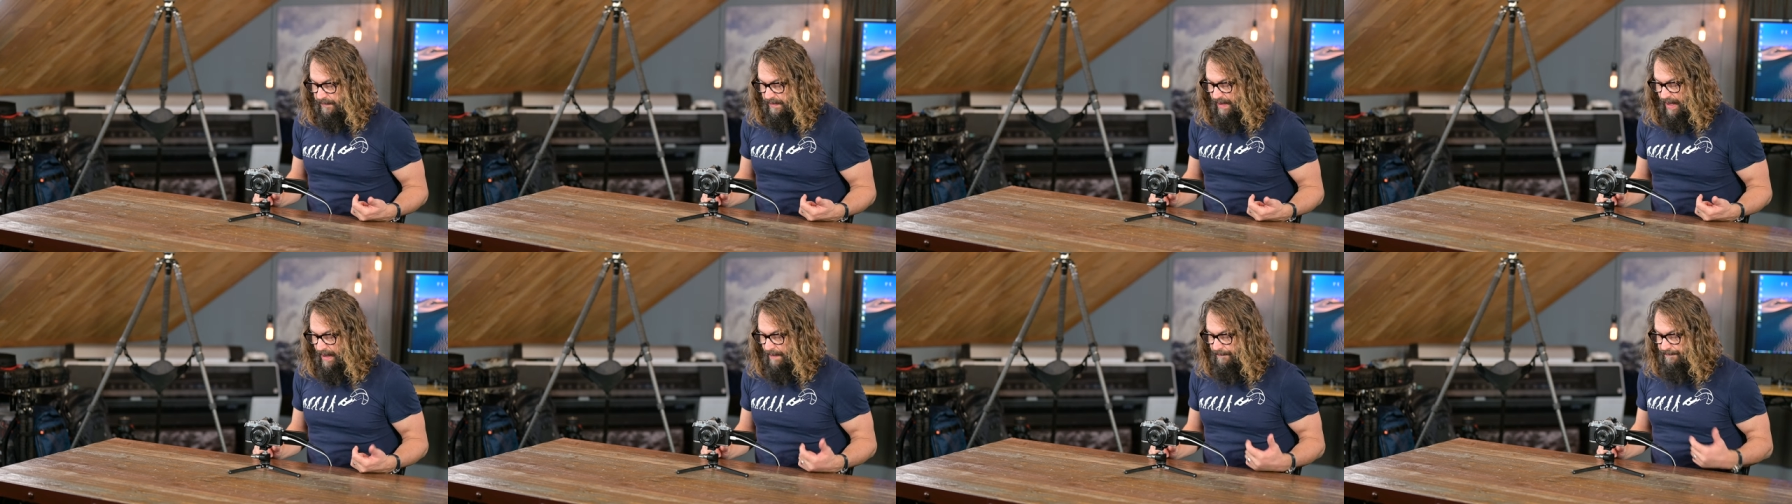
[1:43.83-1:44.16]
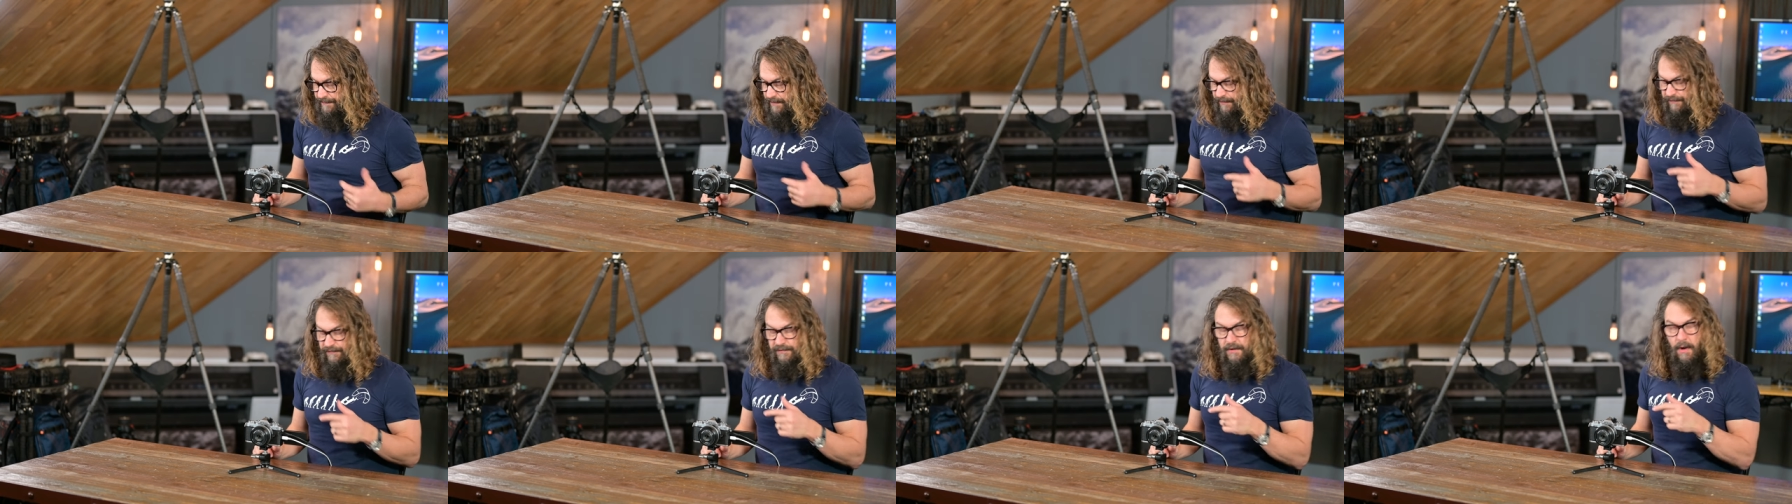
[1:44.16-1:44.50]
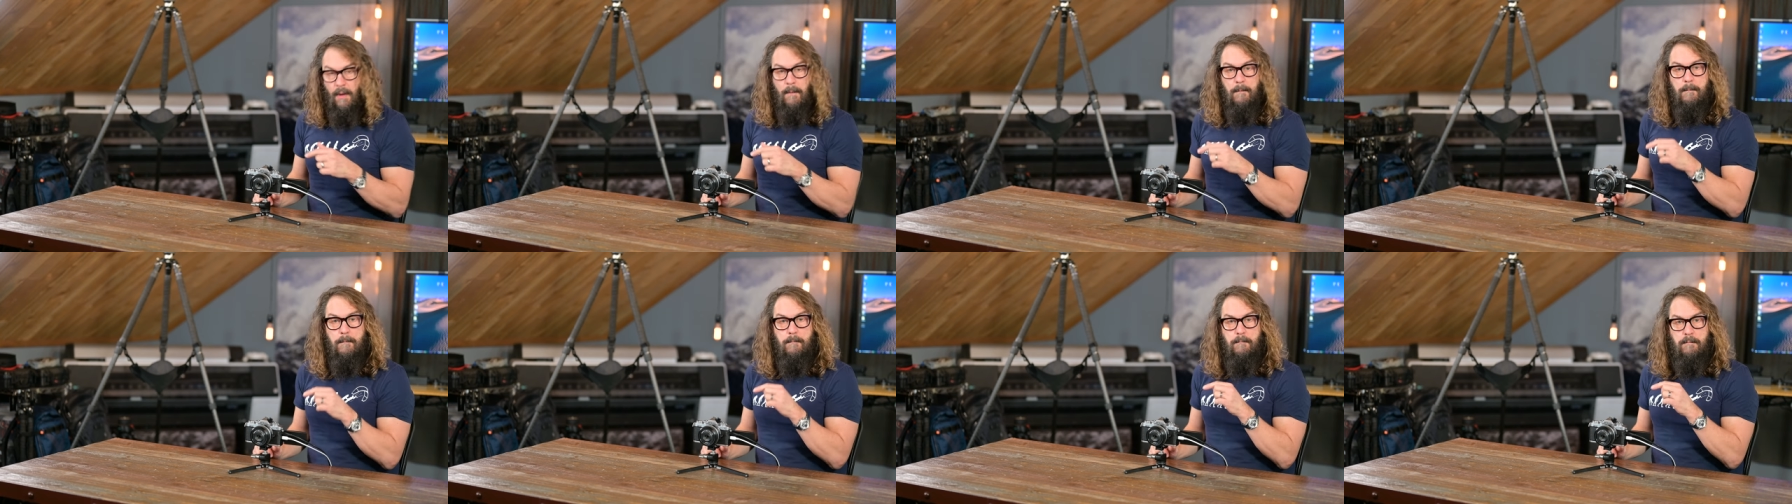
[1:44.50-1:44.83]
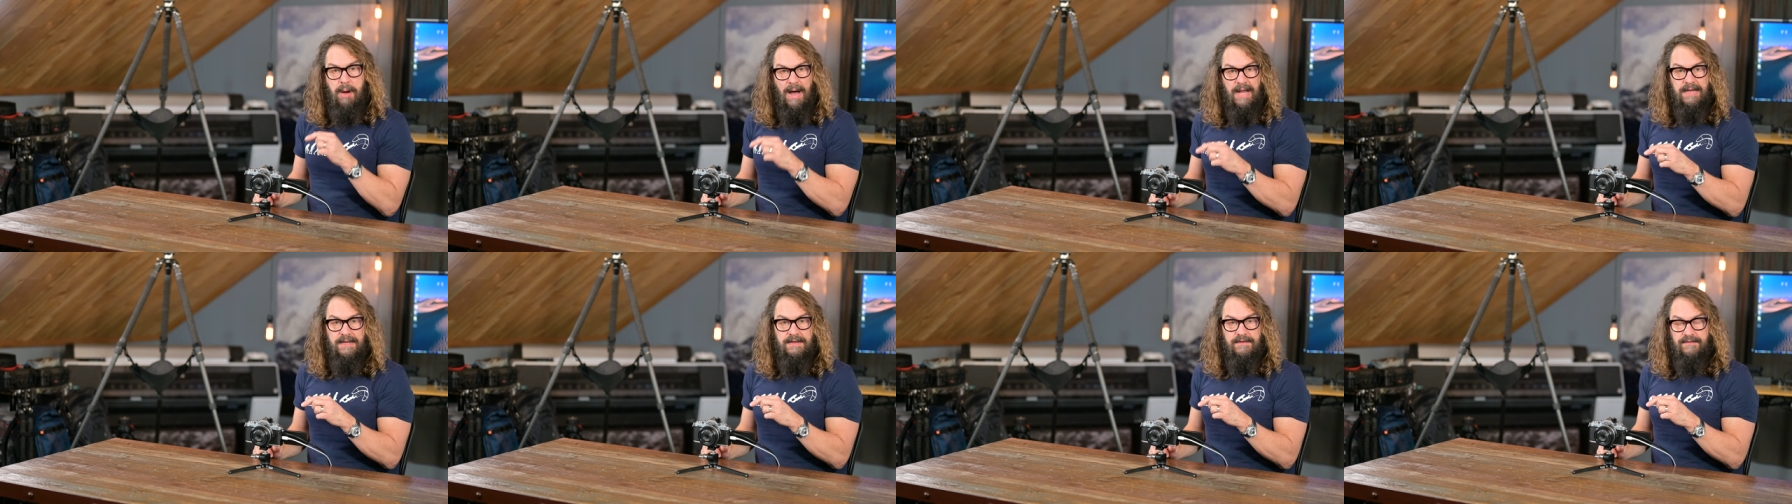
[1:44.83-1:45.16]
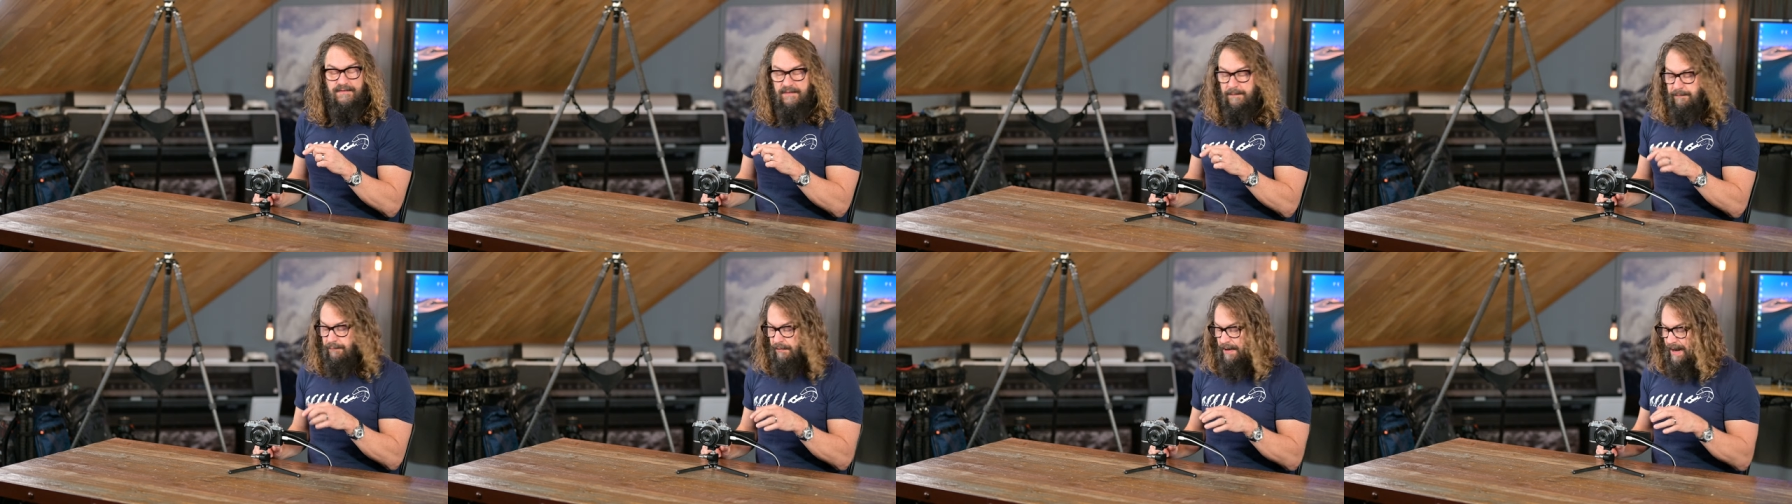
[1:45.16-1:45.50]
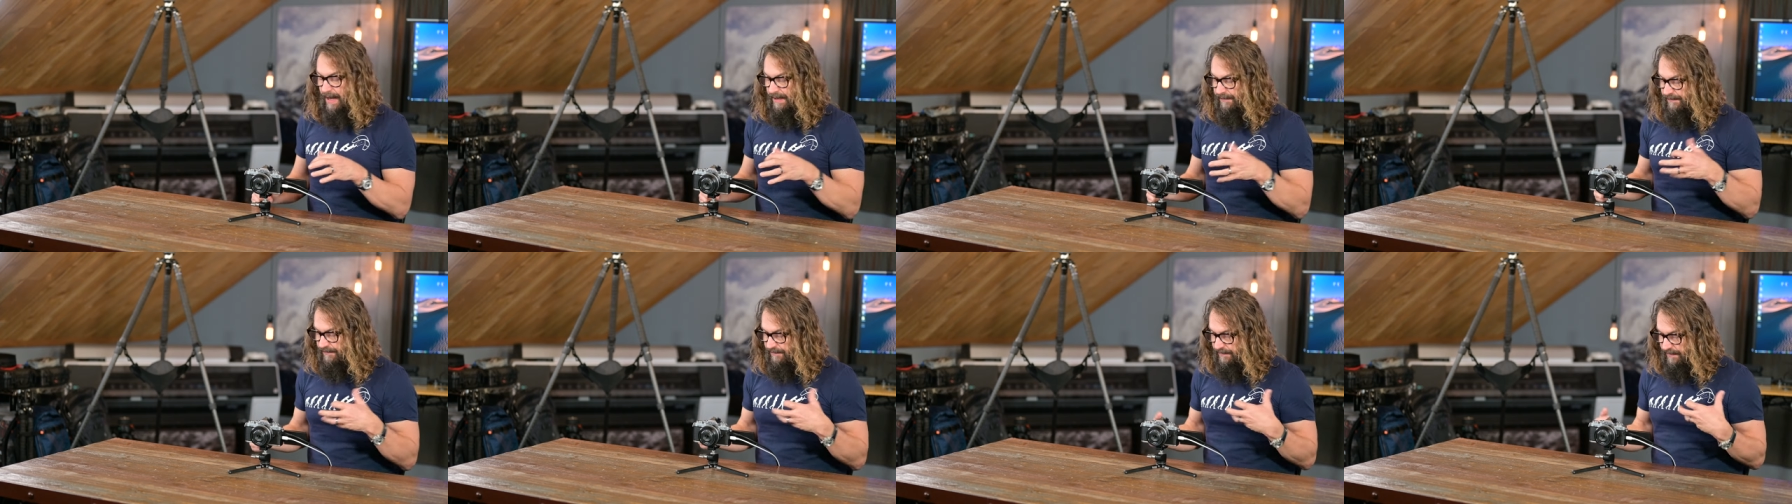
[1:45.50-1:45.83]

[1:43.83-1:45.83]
Uh, there's no button to press